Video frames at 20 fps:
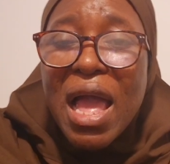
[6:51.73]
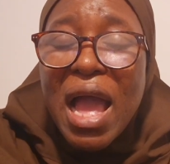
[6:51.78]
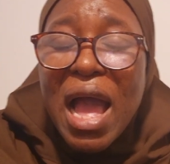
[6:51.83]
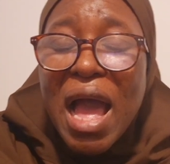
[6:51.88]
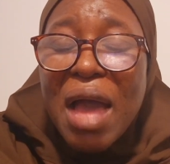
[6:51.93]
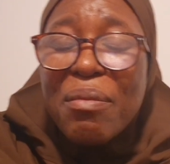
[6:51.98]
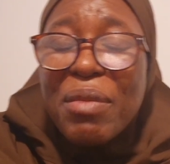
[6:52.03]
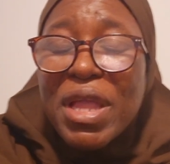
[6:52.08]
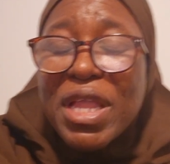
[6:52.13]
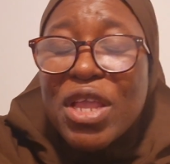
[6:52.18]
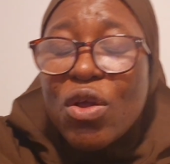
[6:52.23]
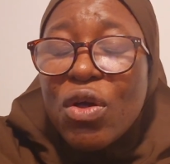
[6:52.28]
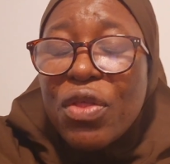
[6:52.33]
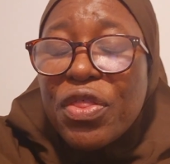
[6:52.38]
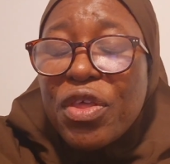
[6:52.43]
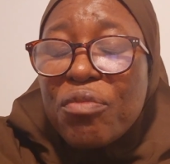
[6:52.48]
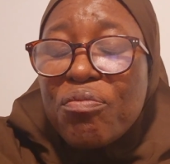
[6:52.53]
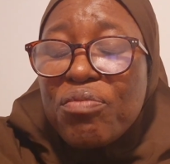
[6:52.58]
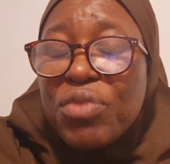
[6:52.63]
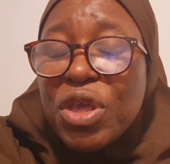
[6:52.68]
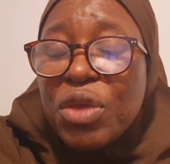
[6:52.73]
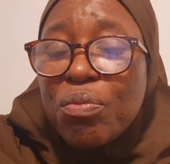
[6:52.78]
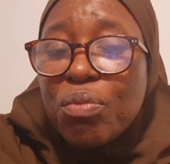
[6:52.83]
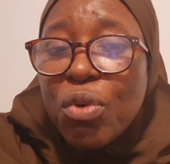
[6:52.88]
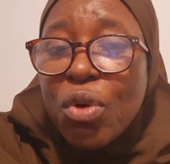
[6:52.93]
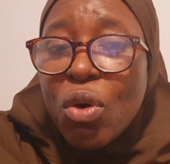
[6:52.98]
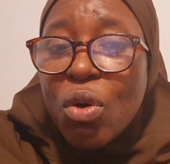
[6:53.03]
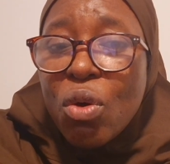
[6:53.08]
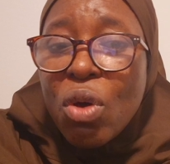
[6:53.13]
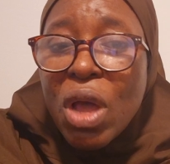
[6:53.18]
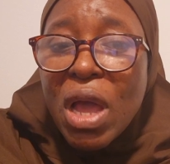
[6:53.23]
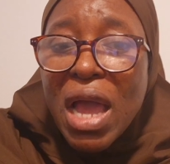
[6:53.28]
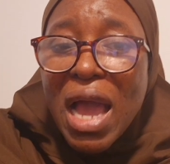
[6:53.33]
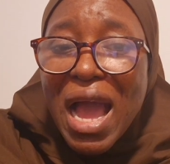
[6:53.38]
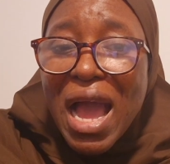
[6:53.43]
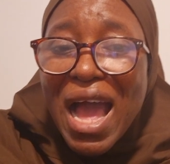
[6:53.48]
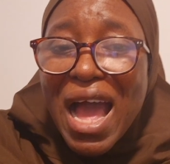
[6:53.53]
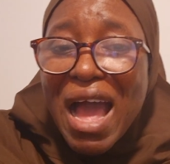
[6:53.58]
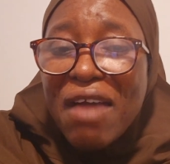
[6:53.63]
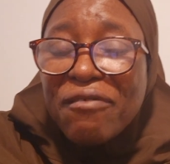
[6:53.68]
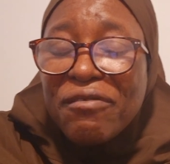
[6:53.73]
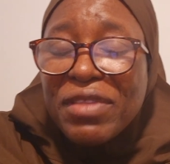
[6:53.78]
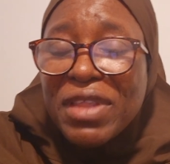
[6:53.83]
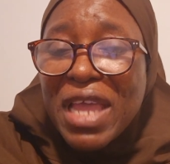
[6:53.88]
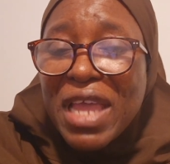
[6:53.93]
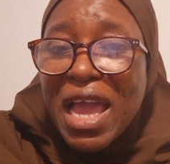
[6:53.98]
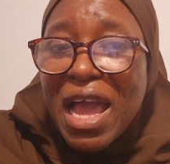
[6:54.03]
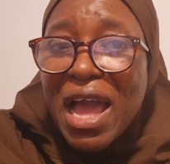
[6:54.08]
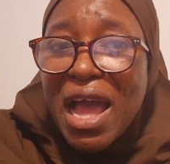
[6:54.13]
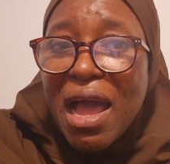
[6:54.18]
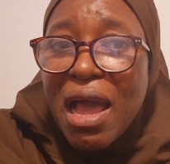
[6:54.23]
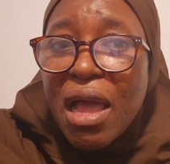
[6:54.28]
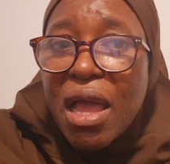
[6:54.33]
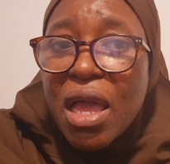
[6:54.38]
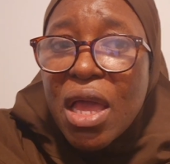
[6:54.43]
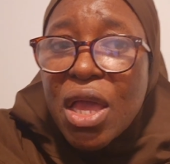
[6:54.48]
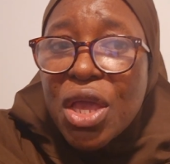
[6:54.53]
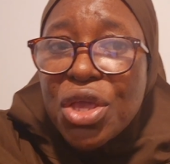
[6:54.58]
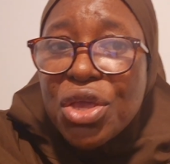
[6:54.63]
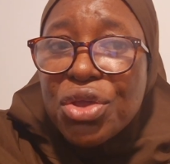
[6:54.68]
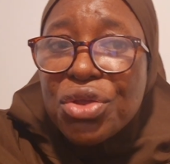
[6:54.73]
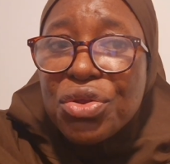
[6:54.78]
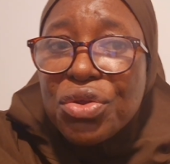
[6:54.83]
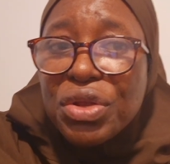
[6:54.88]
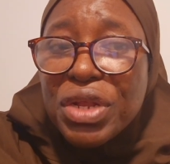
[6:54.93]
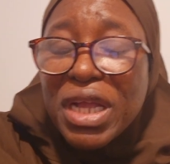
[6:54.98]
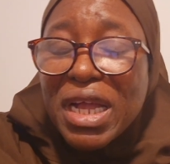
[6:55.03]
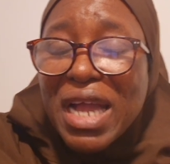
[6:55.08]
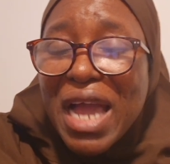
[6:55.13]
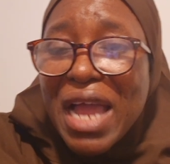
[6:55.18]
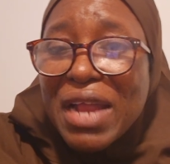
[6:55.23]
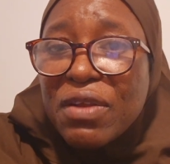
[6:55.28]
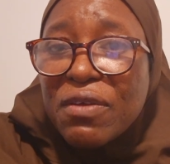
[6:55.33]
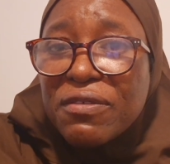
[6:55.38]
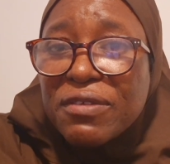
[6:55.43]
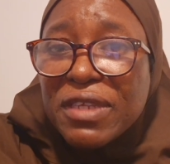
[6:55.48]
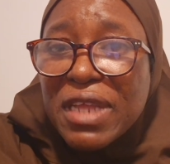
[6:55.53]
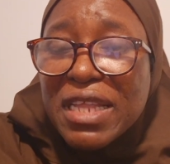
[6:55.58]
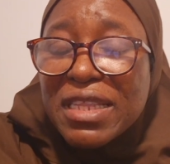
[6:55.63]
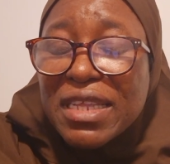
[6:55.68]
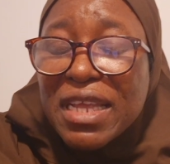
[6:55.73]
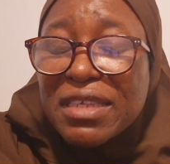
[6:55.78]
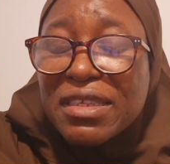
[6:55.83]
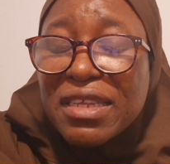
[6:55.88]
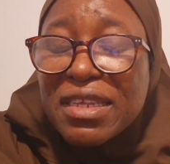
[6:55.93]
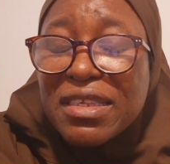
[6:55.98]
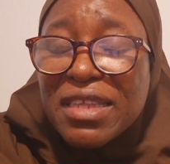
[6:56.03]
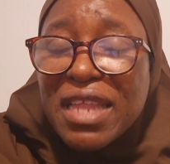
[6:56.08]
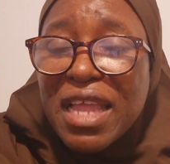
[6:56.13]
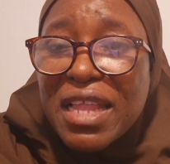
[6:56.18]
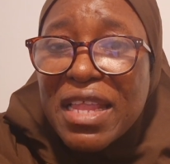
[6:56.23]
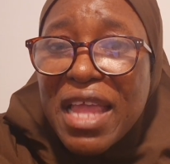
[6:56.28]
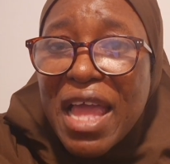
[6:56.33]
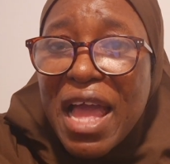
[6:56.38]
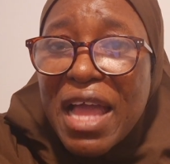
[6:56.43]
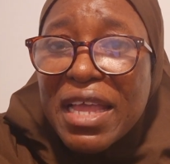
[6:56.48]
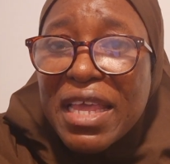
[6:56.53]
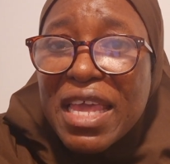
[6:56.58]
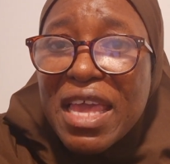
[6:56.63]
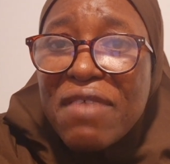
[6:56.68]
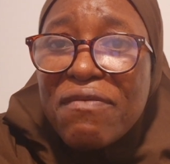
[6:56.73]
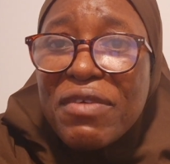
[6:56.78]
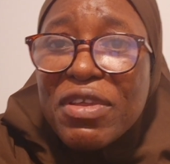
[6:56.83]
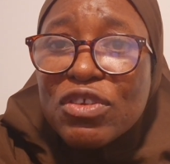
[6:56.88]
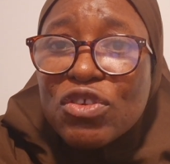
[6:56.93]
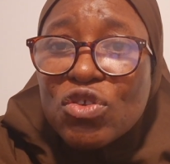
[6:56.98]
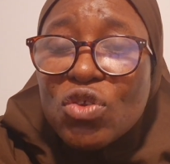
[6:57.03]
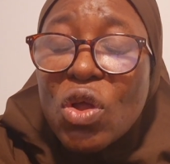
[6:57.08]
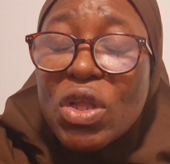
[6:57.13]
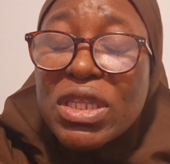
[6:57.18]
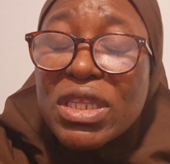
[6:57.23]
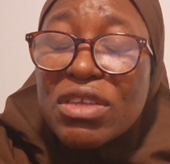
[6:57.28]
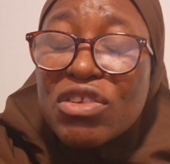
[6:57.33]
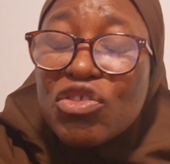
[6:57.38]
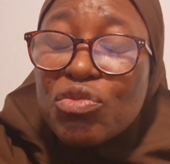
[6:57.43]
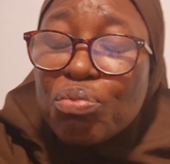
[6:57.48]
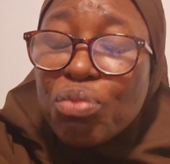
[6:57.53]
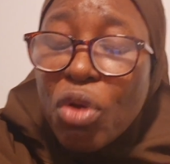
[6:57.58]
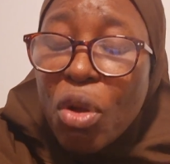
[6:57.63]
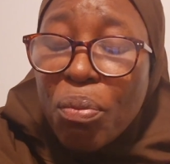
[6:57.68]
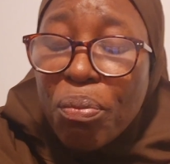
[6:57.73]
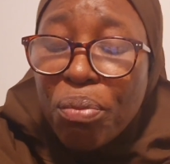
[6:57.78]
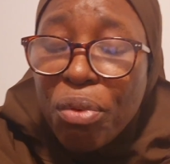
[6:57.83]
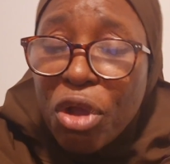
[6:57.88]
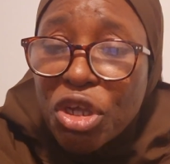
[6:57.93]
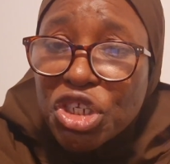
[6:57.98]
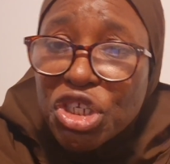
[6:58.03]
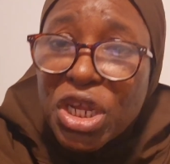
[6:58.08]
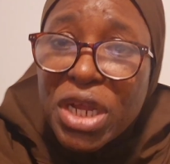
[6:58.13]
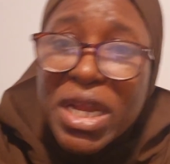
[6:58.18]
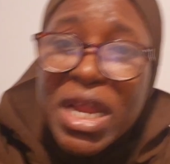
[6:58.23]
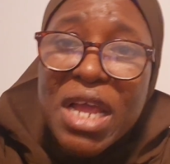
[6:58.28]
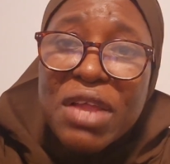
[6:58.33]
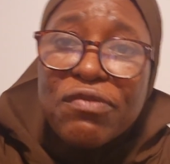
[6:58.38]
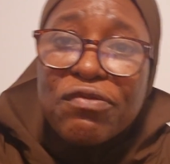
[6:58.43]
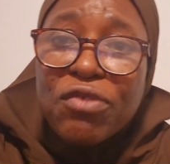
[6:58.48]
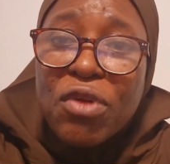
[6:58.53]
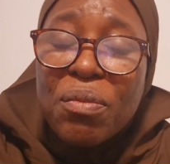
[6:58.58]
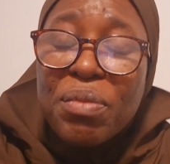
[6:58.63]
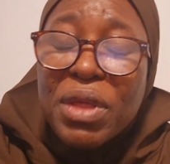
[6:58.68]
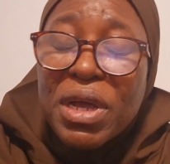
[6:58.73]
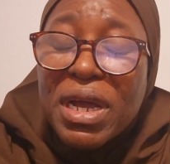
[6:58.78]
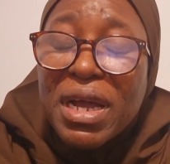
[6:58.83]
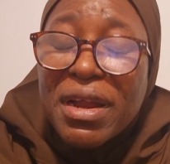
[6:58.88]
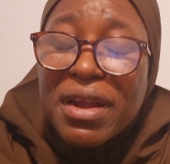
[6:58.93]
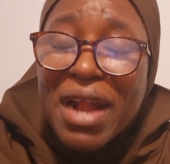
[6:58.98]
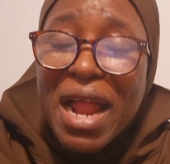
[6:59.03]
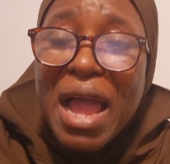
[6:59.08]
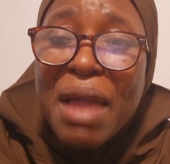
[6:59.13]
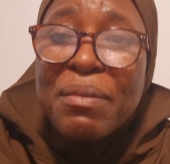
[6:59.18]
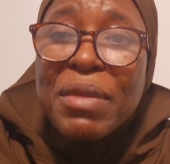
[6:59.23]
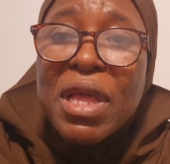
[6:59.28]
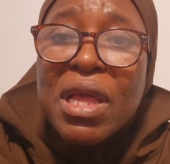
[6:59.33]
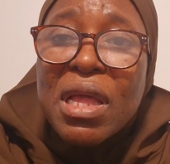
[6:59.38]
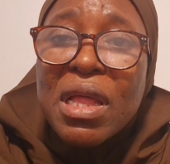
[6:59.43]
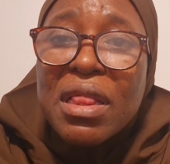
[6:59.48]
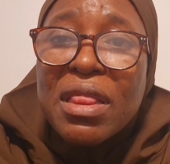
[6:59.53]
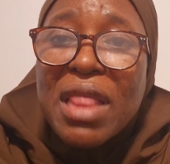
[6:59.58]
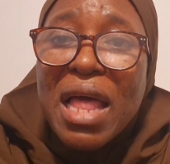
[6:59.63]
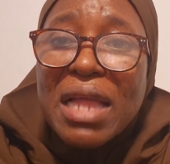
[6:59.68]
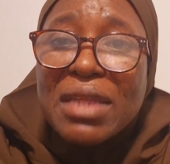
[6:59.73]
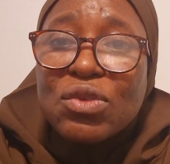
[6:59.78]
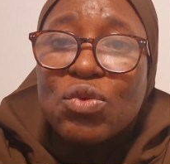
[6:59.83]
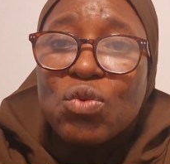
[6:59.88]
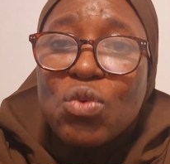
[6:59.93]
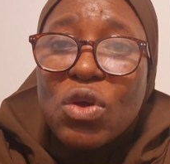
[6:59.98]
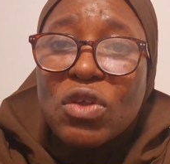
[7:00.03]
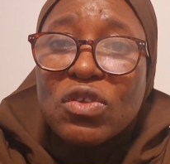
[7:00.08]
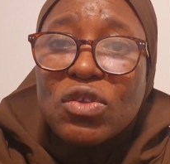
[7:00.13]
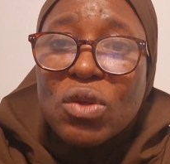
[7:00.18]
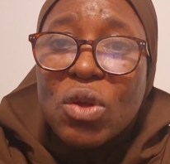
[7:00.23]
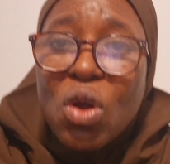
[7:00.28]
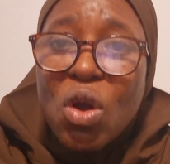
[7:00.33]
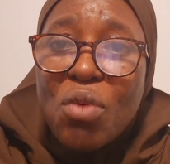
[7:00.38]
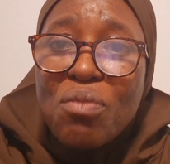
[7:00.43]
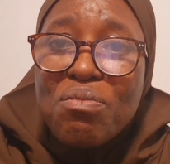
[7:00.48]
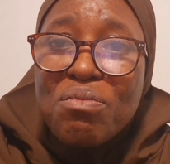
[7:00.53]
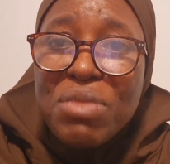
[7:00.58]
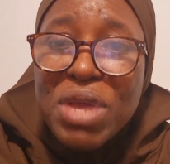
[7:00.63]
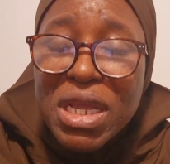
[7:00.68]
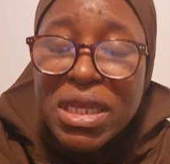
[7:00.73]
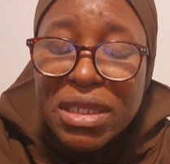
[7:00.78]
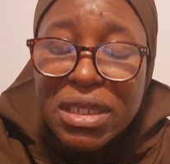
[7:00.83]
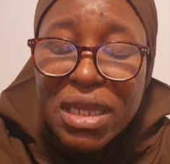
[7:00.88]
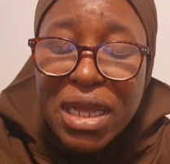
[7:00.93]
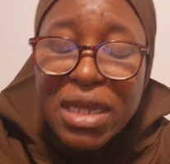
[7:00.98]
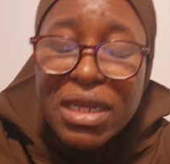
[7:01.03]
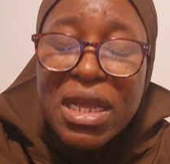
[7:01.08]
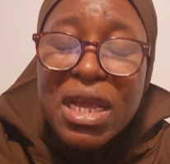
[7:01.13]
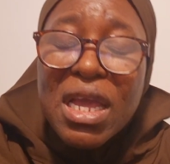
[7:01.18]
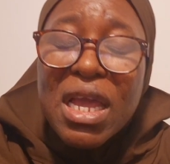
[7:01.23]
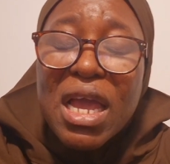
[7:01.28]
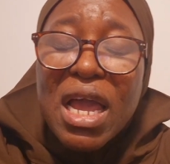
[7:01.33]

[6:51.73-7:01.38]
How many other people have their the kind of sentences that they are given so disproportionate from the crime that was committed?